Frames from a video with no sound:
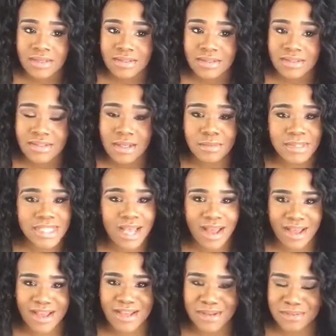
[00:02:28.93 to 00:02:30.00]

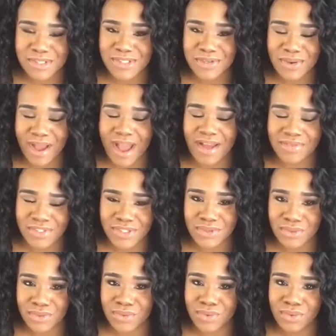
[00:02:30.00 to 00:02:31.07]
sometimes you have
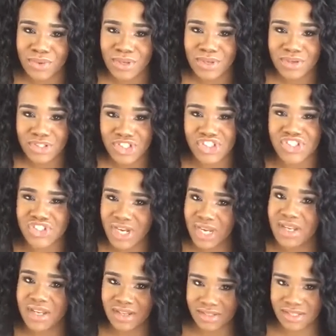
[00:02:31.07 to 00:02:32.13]
to
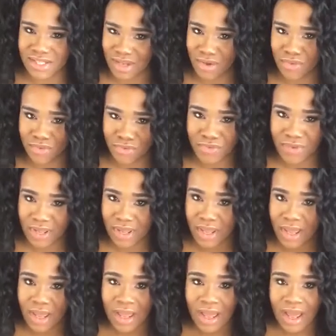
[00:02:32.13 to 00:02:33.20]
shake yourself,
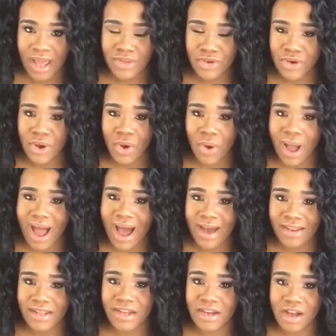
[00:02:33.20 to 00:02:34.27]
you know,
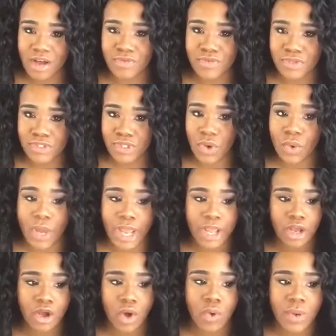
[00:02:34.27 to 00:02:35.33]
out of your comfort zone
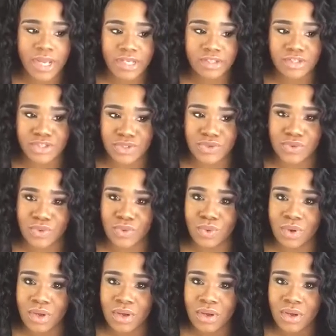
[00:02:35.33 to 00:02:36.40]
and go and do
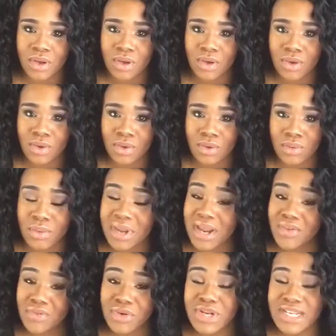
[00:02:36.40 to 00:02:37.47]

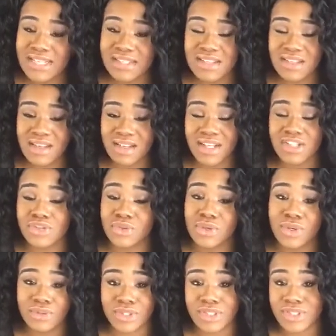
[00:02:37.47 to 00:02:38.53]
whatever it is that's gonna get you
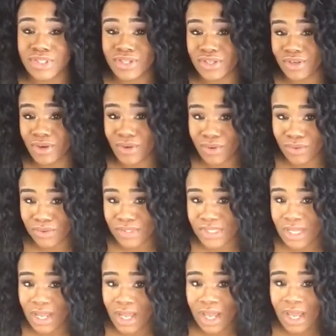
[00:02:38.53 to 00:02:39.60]
closest to your goals.
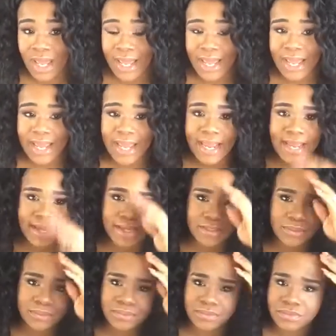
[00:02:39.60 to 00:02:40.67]

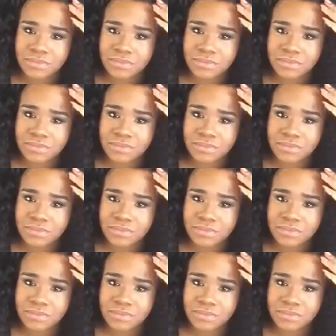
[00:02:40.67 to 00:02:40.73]
And